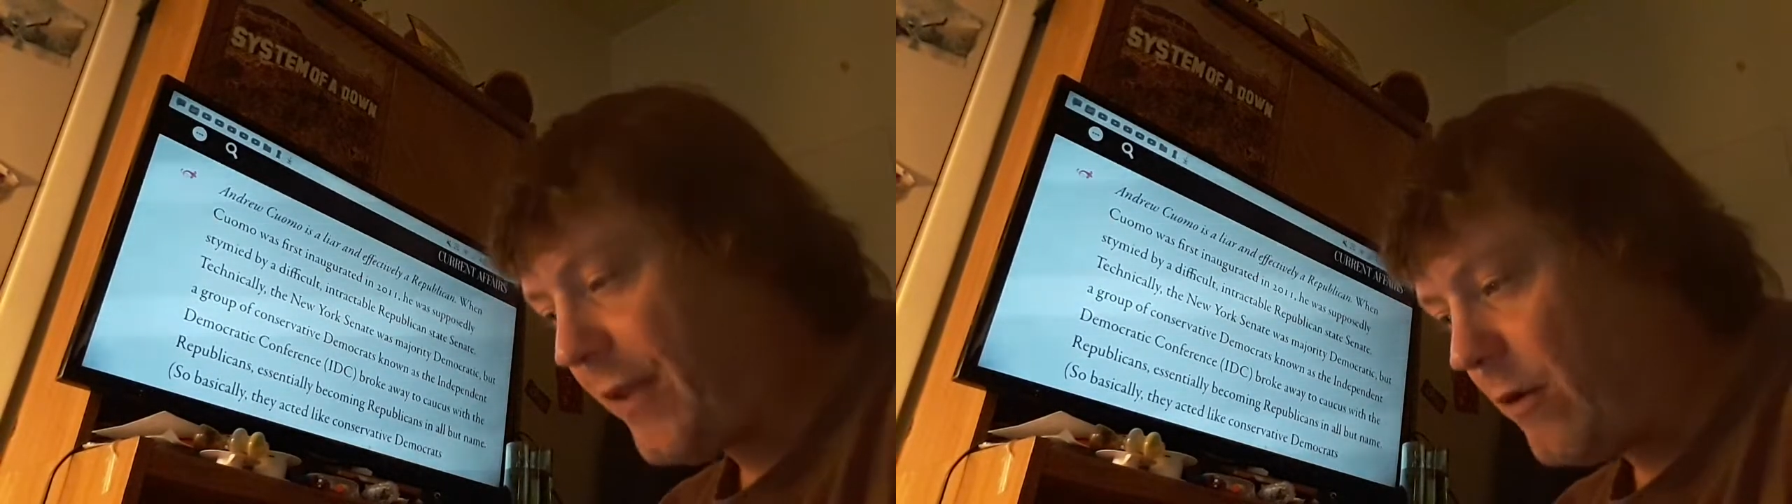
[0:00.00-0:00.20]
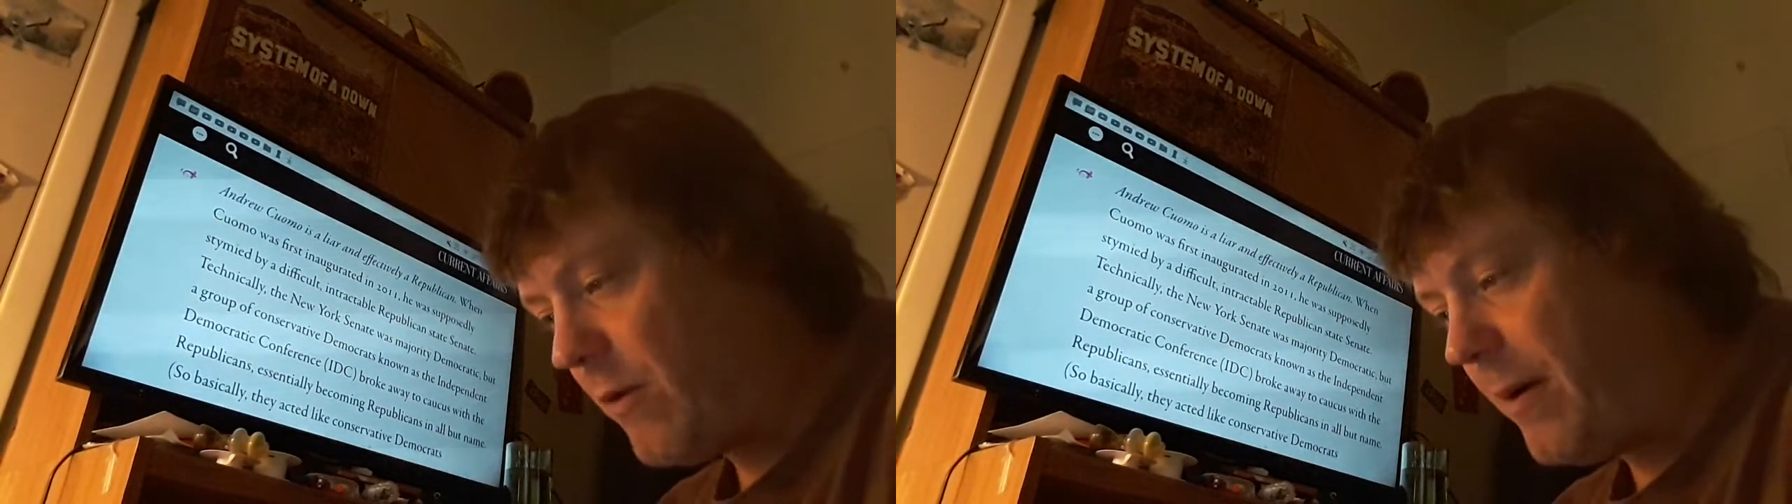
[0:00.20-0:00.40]

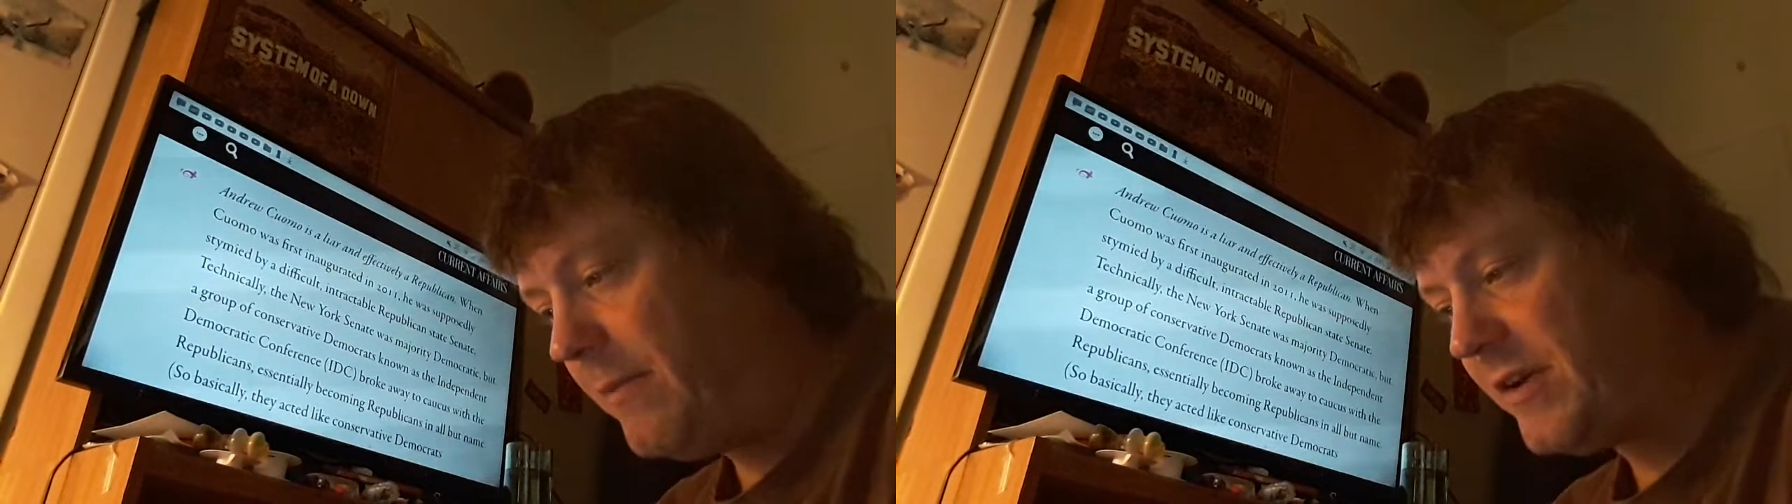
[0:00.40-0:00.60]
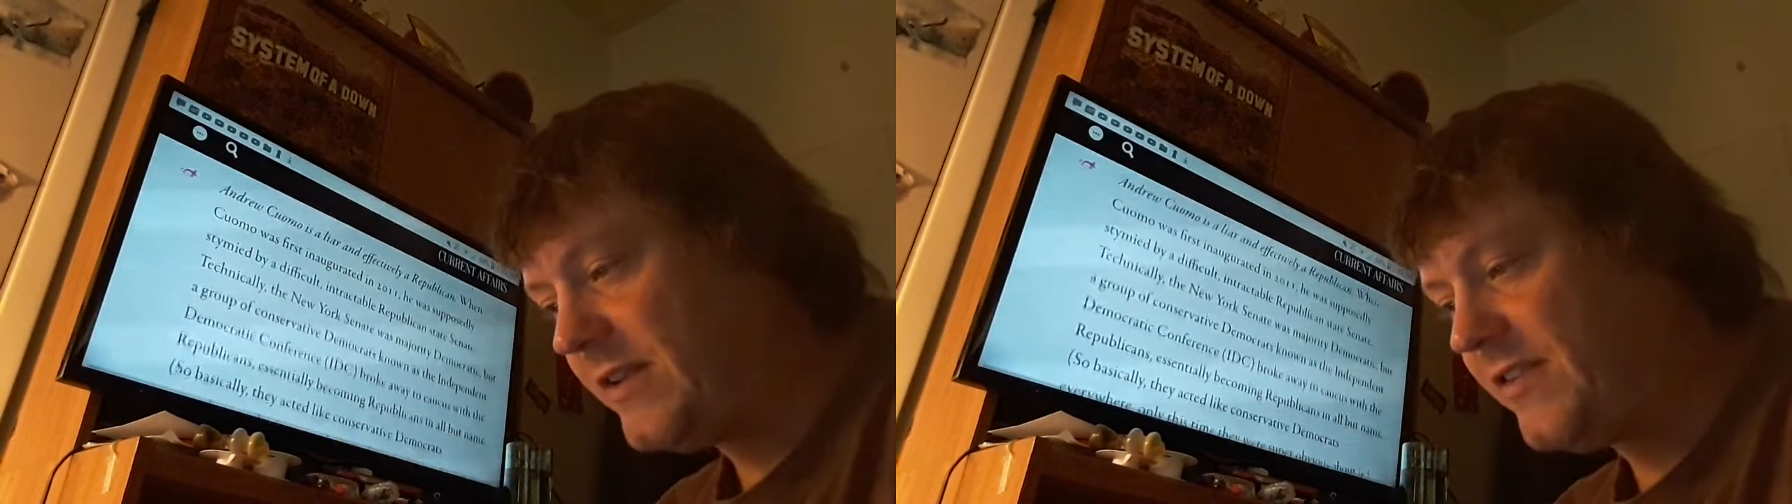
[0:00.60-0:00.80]

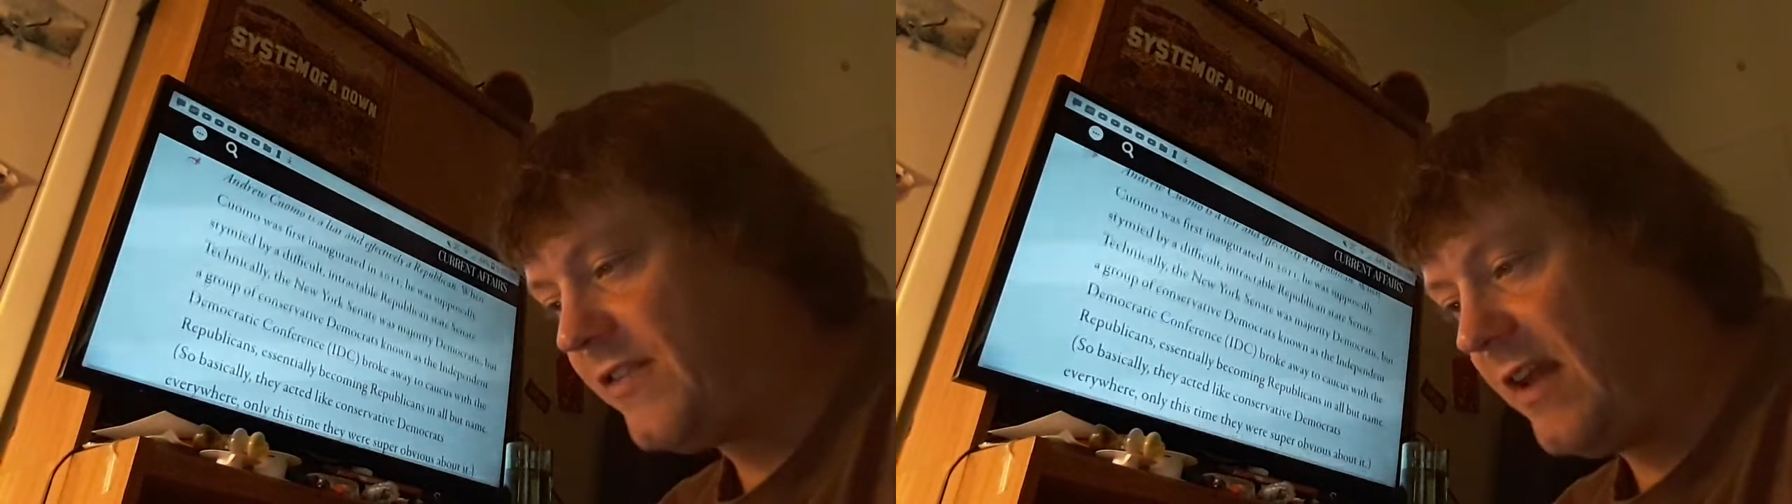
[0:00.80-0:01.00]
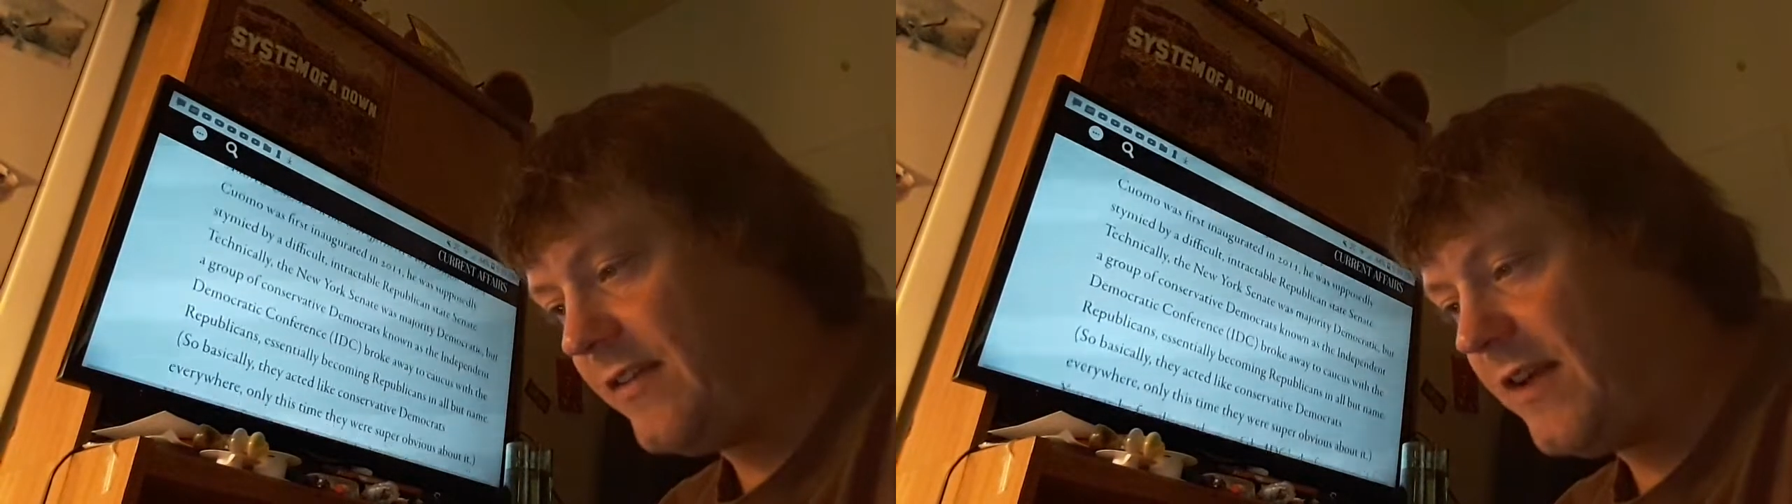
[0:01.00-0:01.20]
Republican
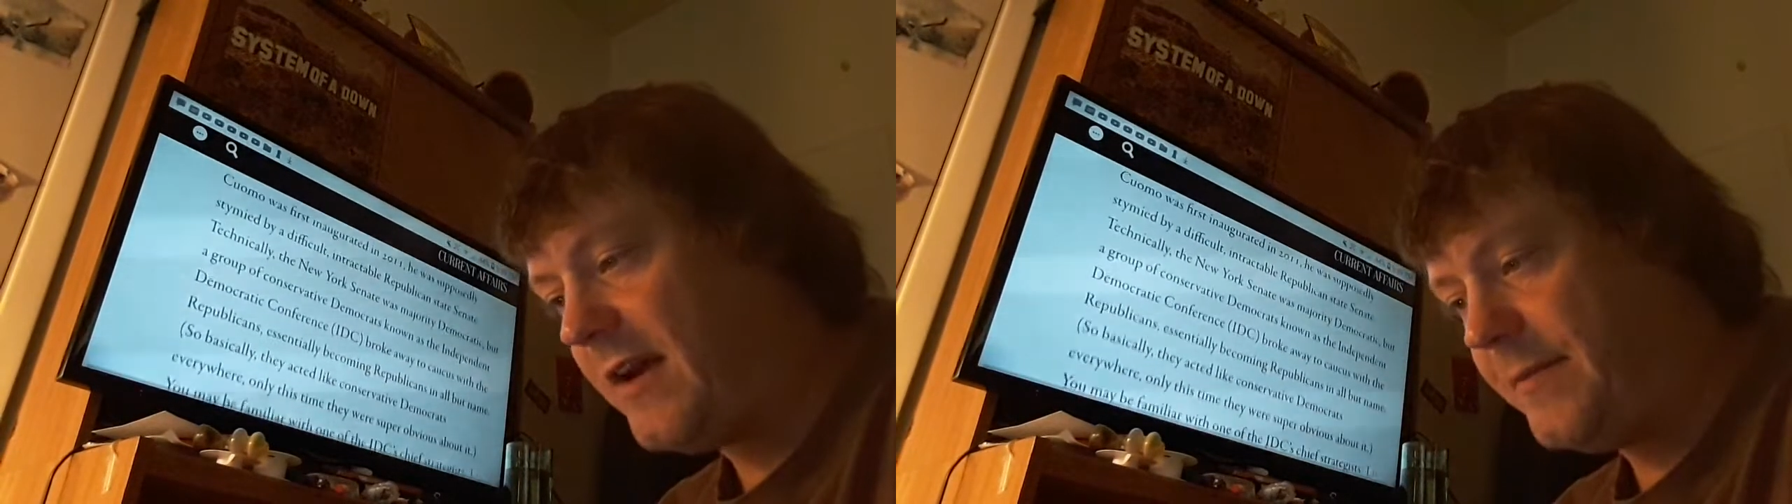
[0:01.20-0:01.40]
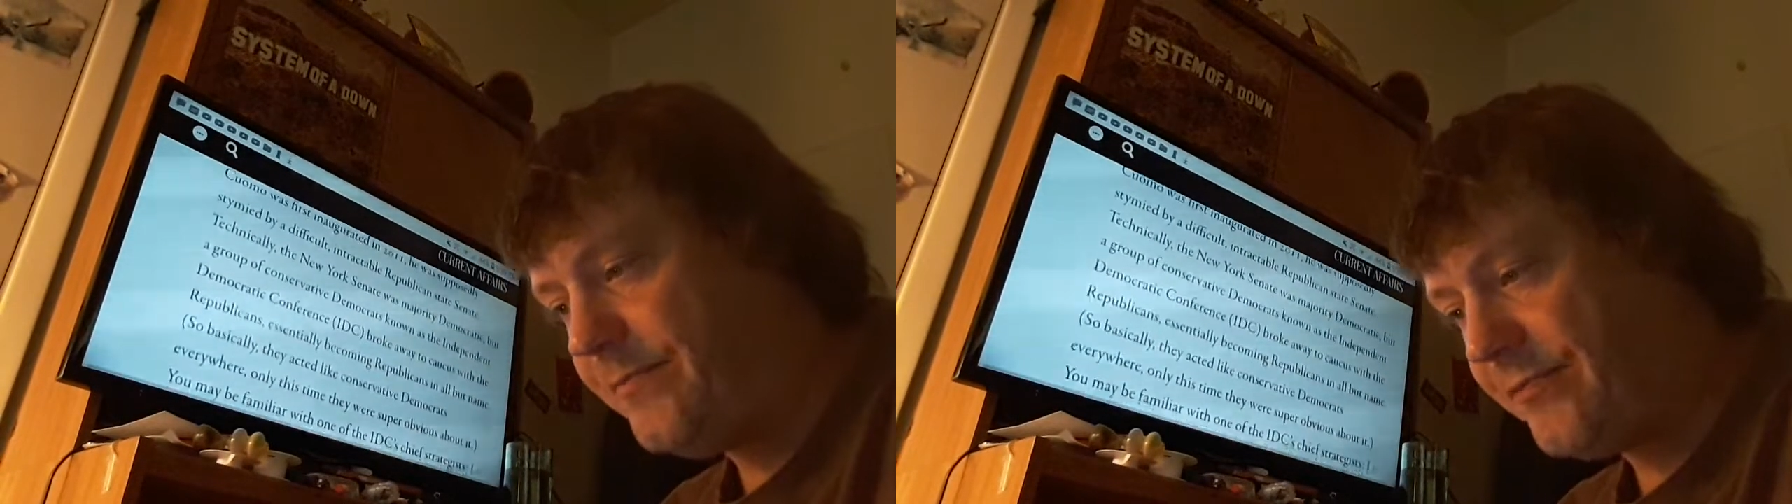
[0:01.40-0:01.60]
state
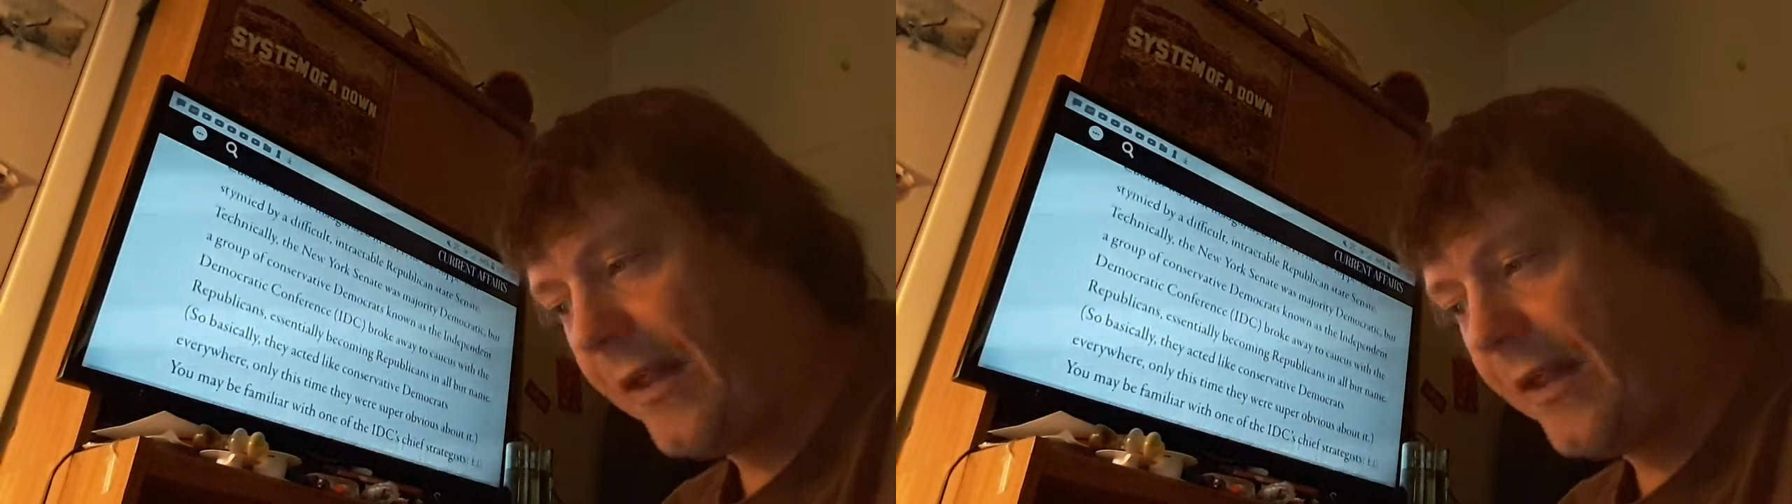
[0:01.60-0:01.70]
Senate.